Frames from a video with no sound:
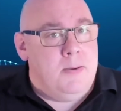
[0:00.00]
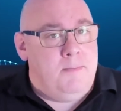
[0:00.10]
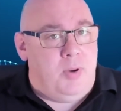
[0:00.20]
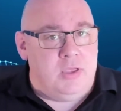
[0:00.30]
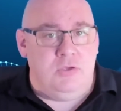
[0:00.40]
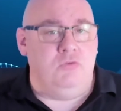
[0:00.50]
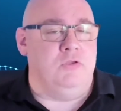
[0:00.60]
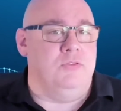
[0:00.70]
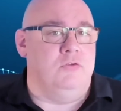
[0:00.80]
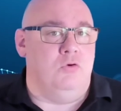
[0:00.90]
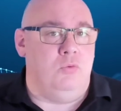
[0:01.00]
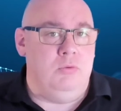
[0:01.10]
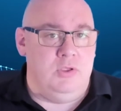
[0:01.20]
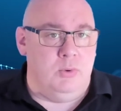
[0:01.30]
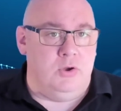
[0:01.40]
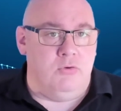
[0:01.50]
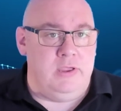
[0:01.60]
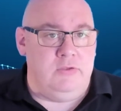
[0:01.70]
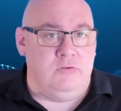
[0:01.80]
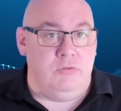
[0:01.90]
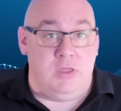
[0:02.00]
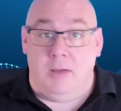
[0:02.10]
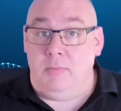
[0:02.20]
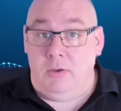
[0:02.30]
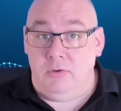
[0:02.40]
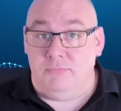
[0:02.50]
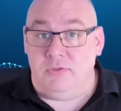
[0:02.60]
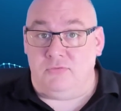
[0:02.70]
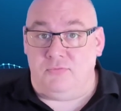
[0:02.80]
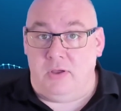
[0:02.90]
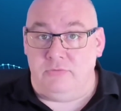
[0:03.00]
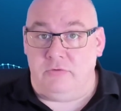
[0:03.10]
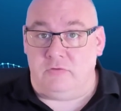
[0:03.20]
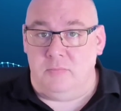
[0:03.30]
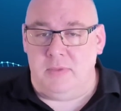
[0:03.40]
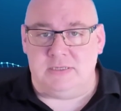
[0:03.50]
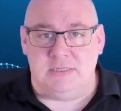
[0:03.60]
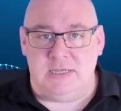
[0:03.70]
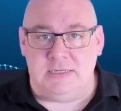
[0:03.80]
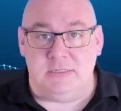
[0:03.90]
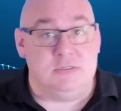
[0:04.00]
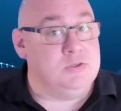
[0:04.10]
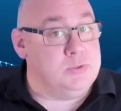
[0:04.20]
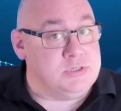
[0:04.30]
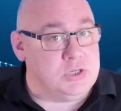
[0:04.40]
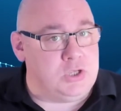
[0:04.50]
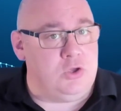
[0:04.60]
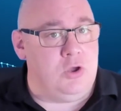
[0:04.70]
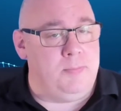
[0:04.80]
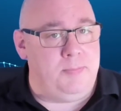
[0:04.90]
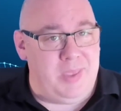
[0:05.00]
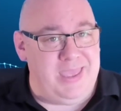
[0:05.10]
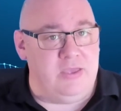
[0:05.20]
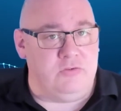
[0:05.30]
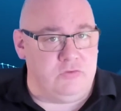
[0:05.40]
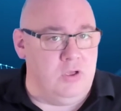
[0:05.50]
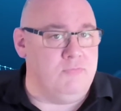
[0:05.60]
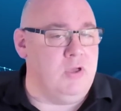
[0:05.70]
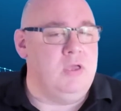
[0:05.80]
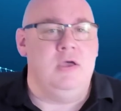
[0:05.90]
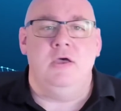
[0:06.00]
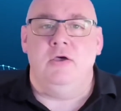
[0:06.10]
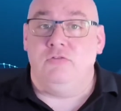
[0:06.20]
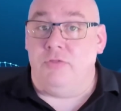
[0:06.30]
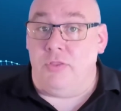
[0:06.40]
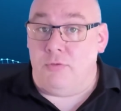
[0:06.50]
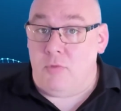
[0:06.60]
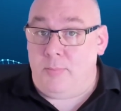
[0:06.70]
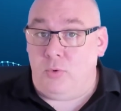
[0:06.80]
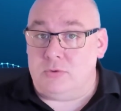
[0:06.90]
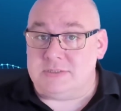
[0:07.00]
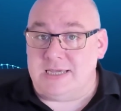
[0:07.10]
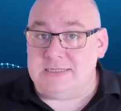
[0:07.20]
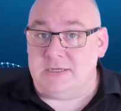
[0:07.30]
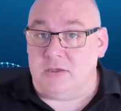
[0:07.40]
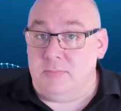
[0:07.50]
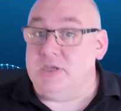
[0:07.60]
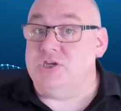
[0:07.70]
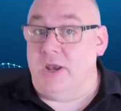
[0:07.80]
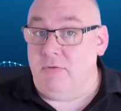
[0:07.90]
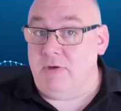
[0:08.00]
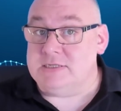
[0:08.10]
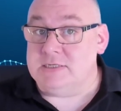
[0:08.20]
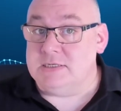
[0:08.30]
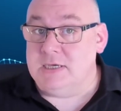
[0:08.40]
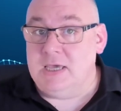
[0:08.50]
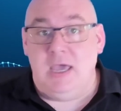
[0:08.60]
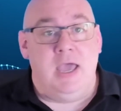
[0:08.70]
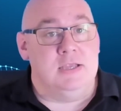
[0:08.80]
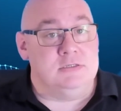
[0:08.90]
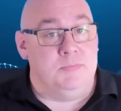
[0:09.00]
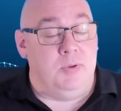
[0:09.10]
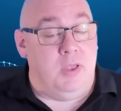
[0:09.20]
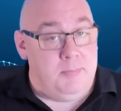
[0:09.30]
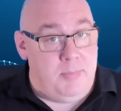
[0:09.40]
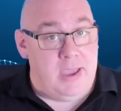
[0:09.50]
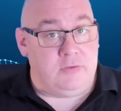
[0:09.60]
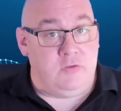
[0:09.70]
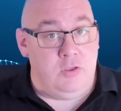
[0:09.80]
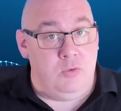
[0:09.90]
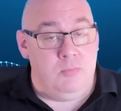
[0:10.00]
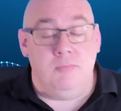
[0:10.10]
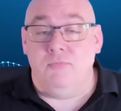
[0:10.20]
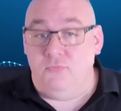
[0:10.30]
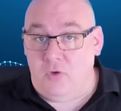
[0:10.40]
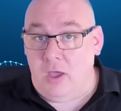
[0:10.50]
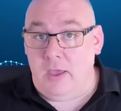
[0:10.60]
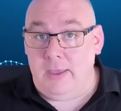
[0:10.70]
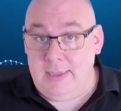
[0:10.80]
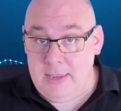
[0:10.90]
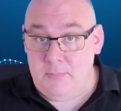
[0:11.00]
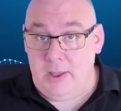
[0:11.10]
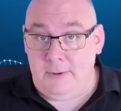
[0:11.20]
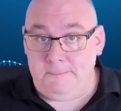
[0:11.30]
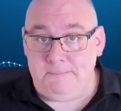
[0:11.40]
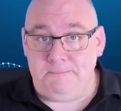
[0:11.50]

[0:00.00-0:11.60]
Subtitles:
By using the tool, you agree to the upload of this file system metadata to a secure Peer server so that the report data can be generated and supplied back to you via email.